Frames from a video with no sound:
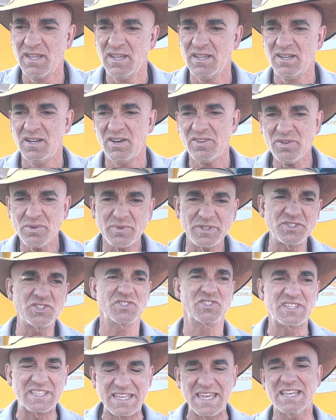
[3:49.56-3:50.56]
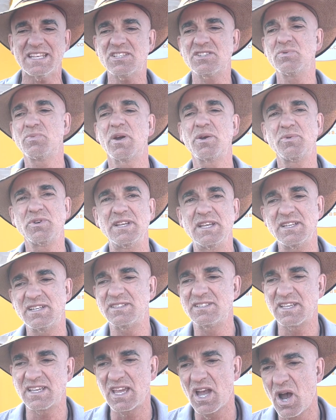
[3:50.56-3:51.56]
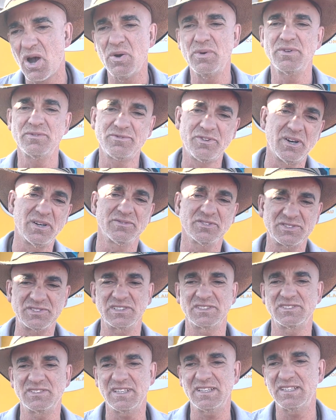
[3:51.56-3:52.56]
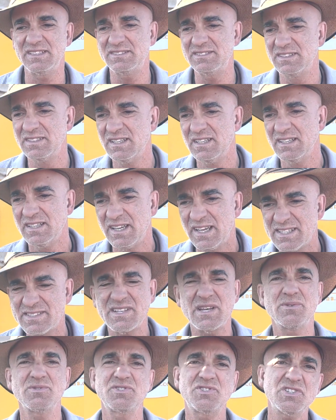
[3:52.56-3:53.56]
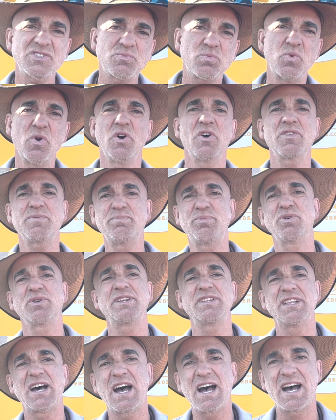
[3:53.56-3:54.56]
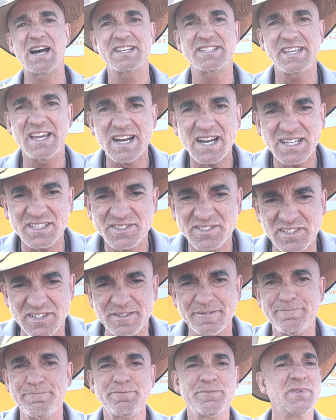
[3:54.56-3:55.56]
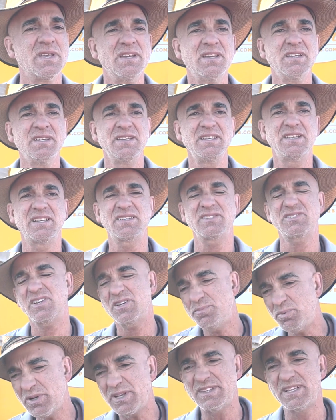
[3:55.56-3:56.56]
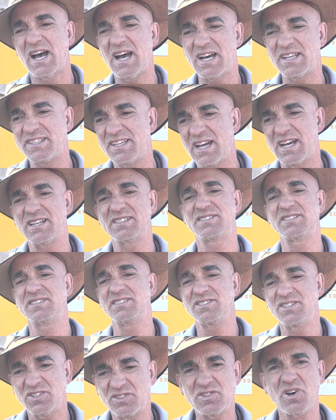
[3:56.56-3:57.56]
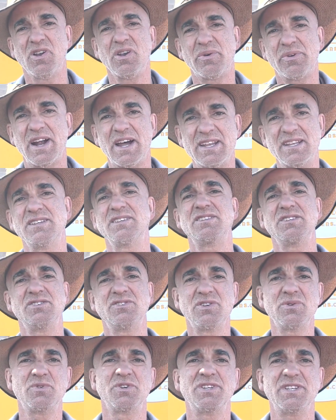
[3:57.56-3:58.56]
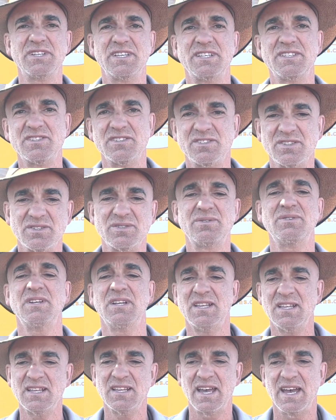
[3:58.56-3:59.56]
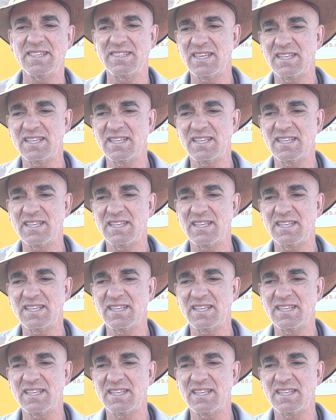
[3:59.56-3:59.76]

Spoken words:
I thought we'd just get to where we needed to go in 5 or 6 years. And so it was just worth putting the hard yards in. So you put in the hard yards in, you tolerate it, you do what you need to do, and then